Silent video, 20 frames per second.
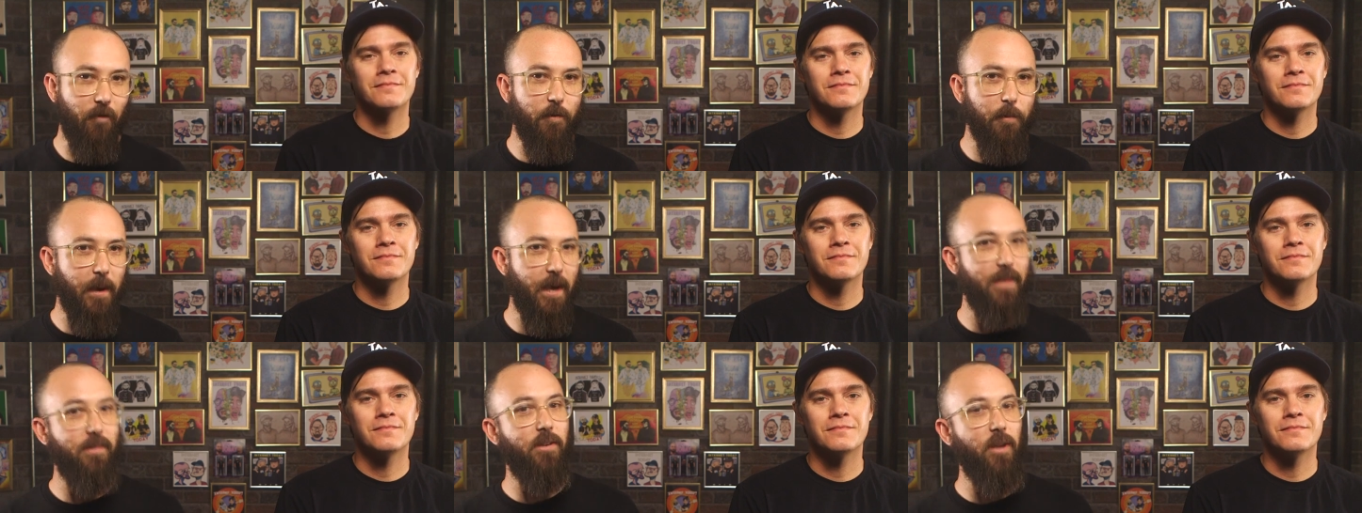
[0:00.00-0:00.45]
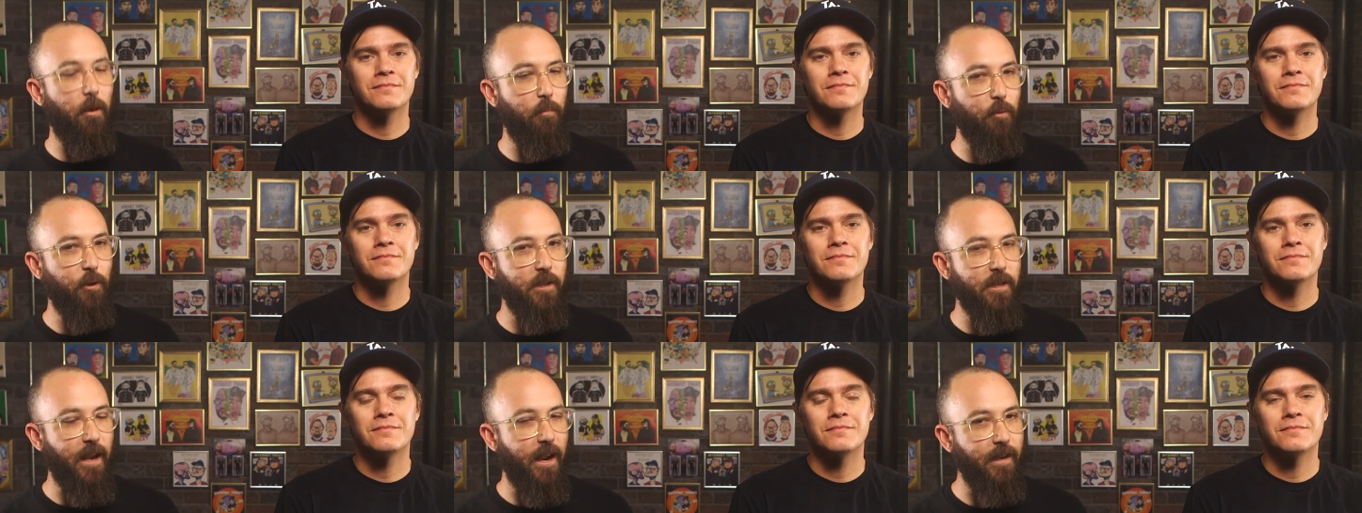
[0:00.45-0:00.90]
Speaker 1: of the past
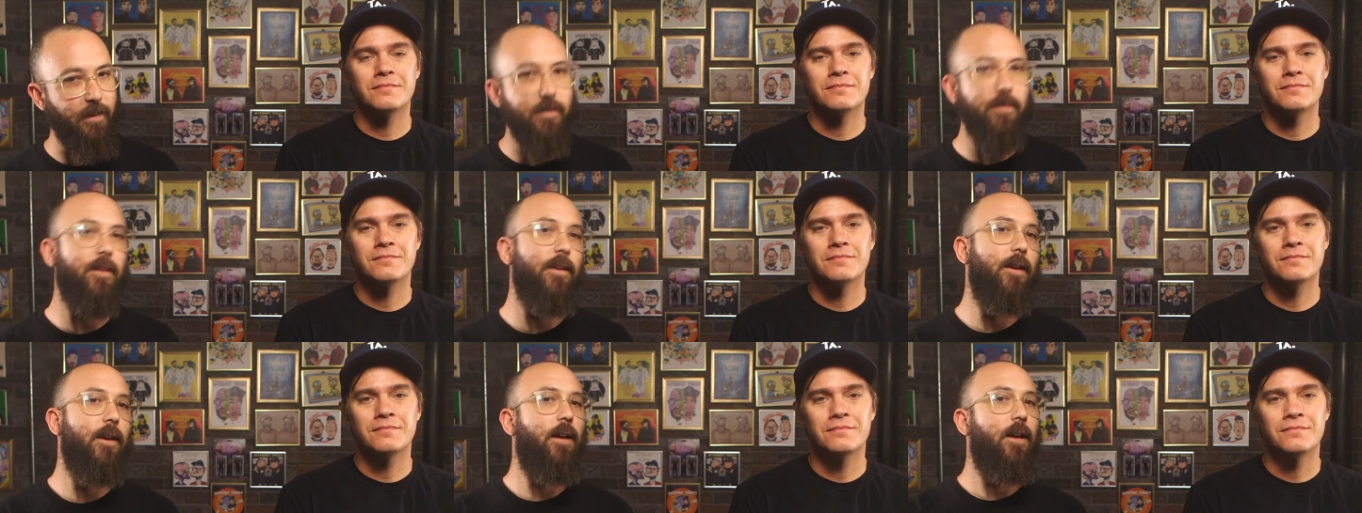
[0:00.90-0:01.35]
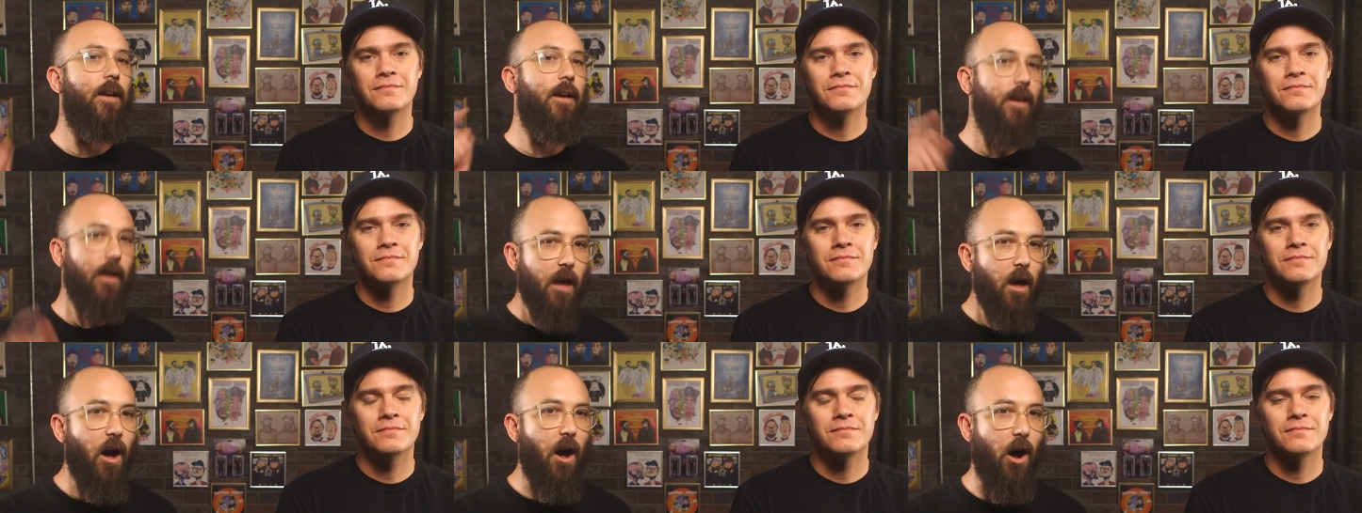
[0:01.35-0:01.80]
couple of days.
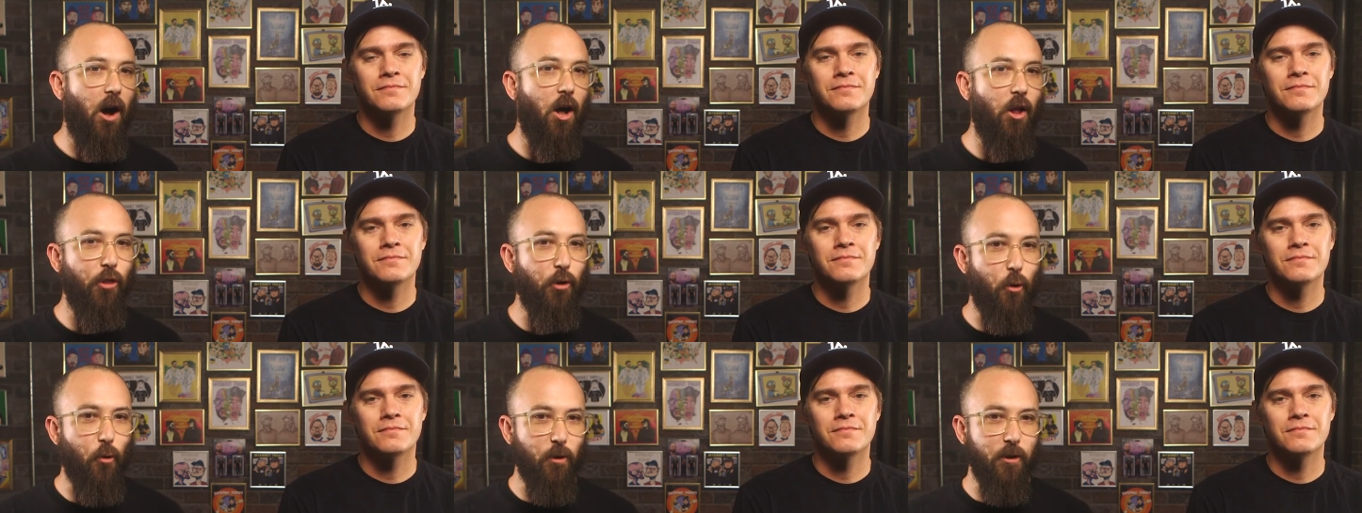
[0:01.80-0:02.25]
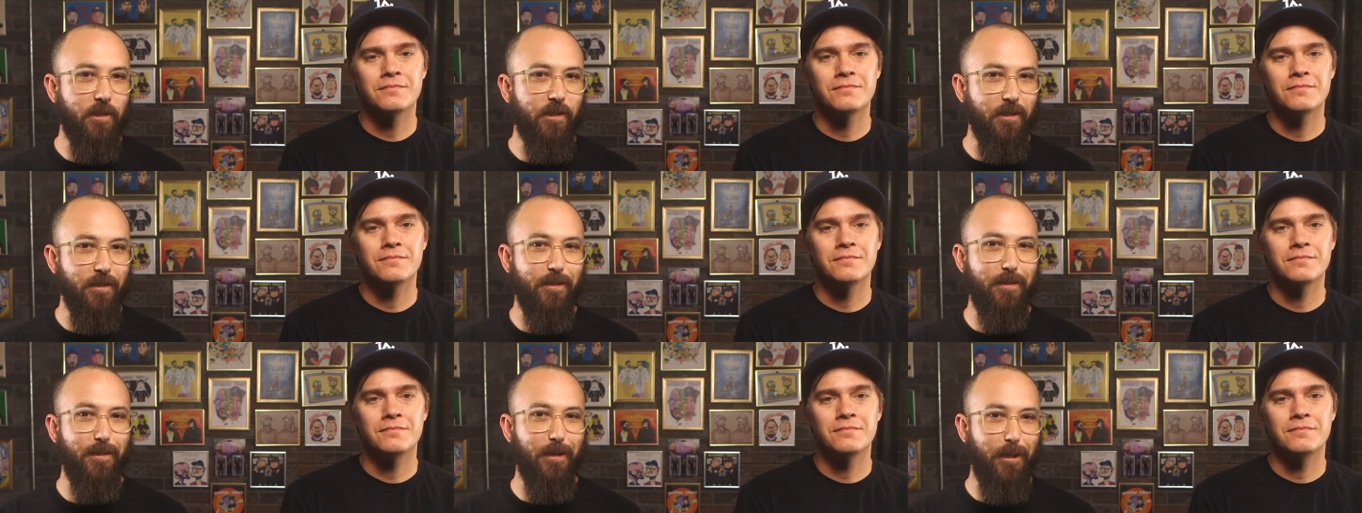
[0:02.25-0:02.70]
All the
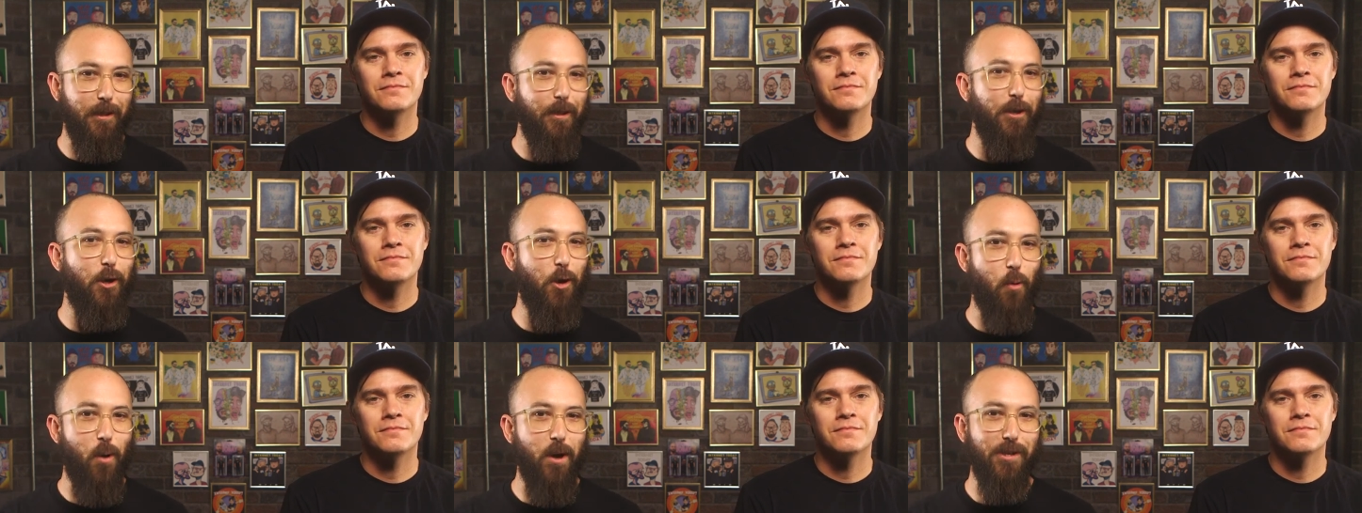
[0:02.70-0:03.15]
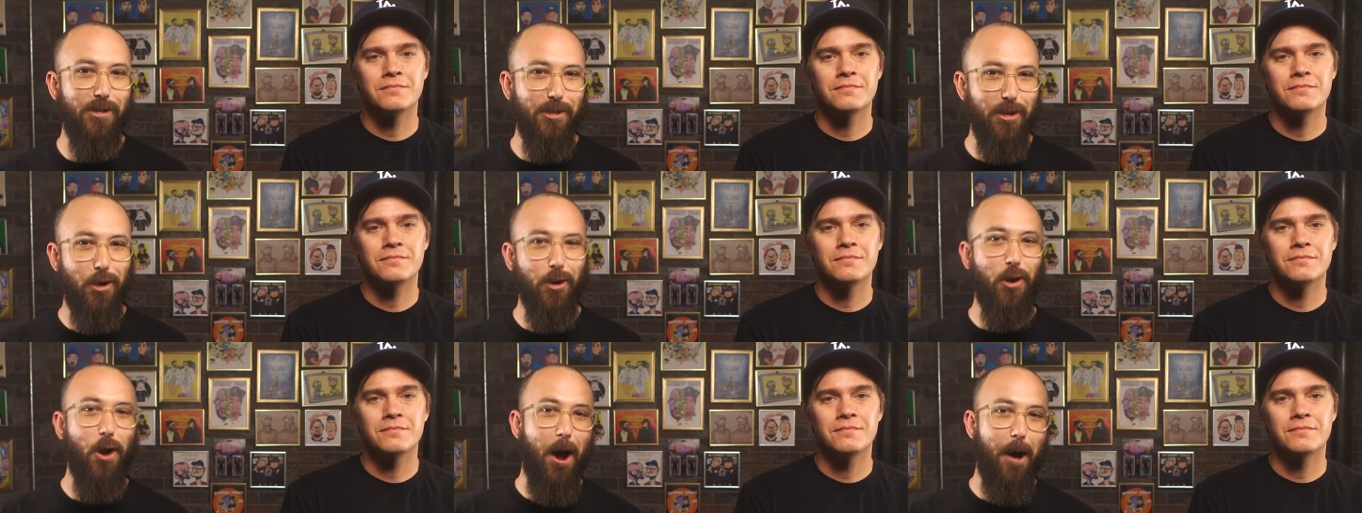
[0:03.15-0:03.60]
horses in the
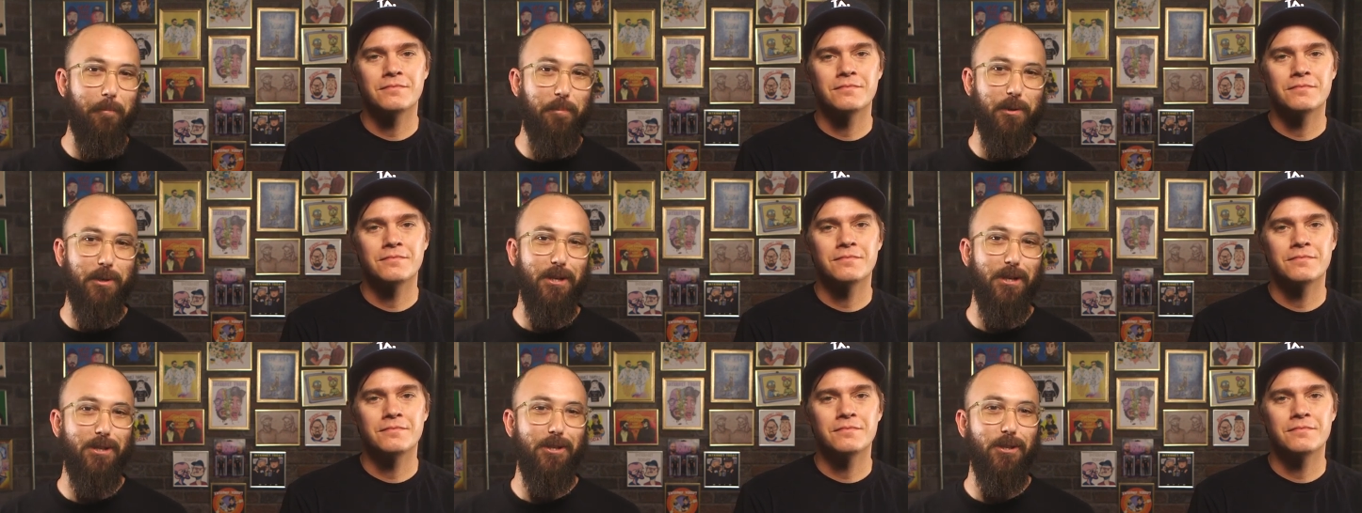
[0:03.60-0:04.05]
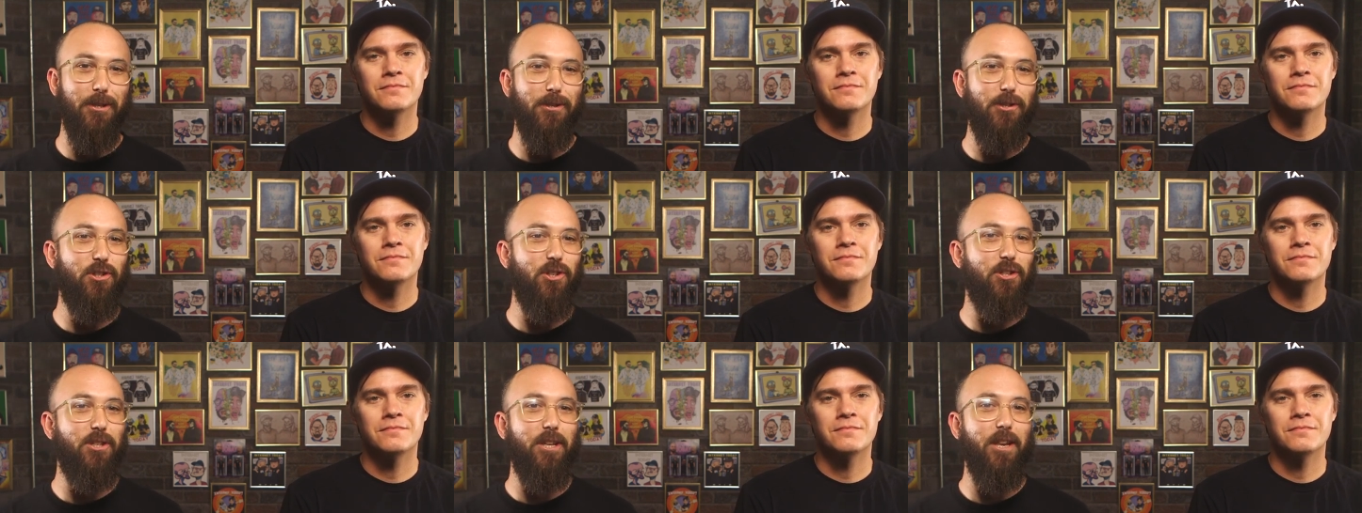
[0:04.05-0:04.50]
equestrian
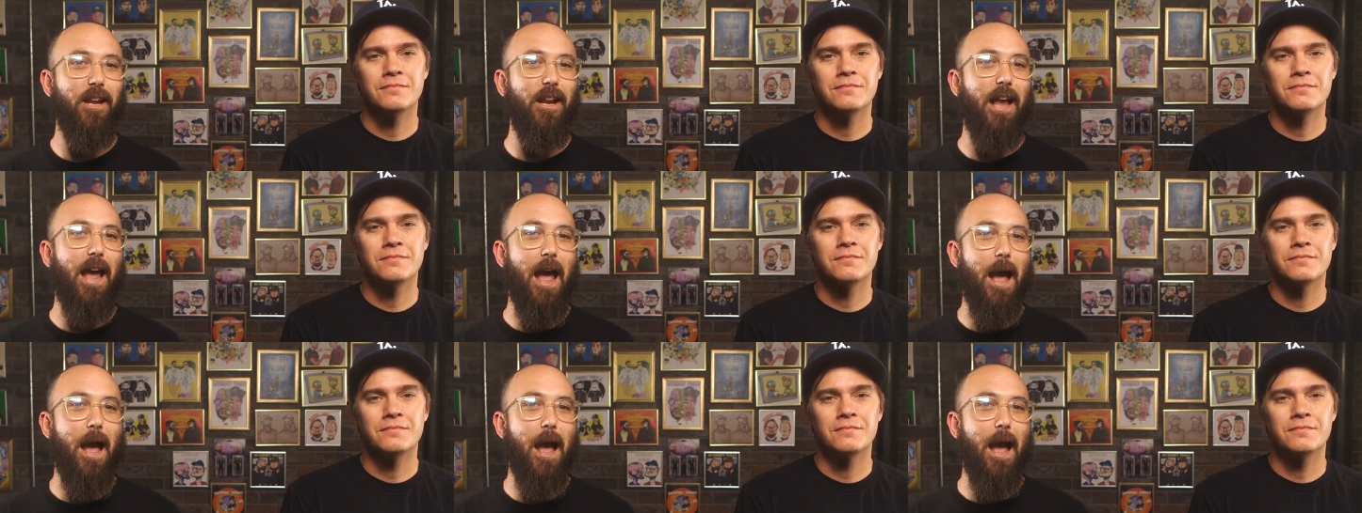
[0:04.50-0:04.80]
competitions just getting